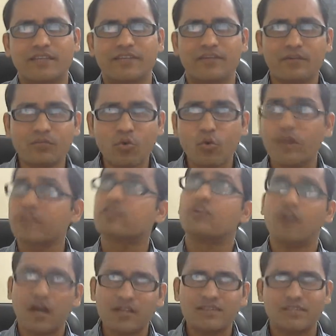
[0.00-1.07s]
that removing the
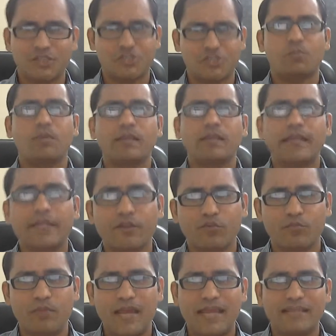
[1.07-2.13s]
untouchability
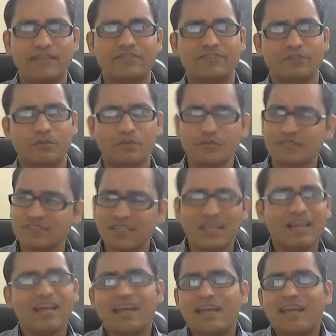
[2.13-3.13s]
of banking service.